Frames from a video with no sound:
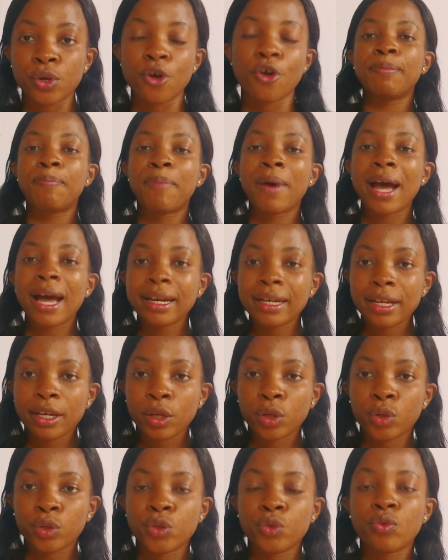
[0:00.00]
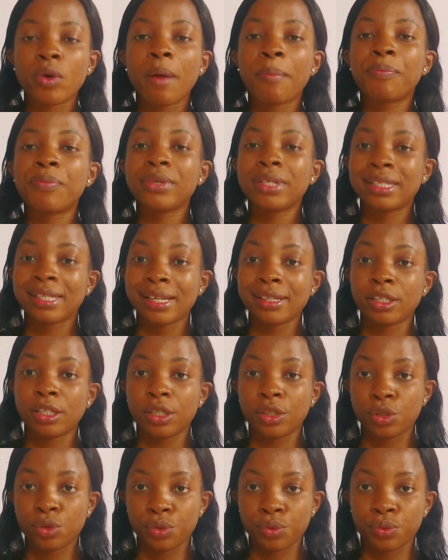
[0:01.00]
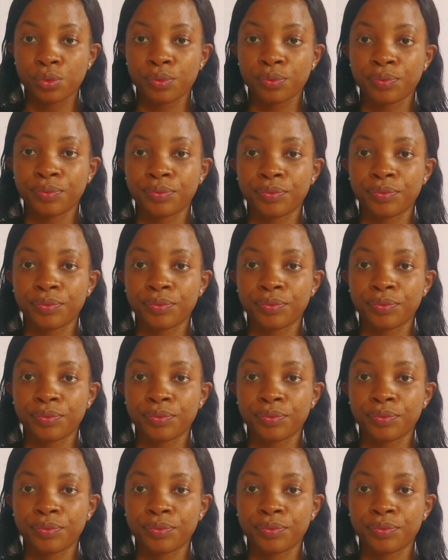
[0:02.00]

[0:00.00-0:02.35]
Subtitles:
The panel you are presenting to,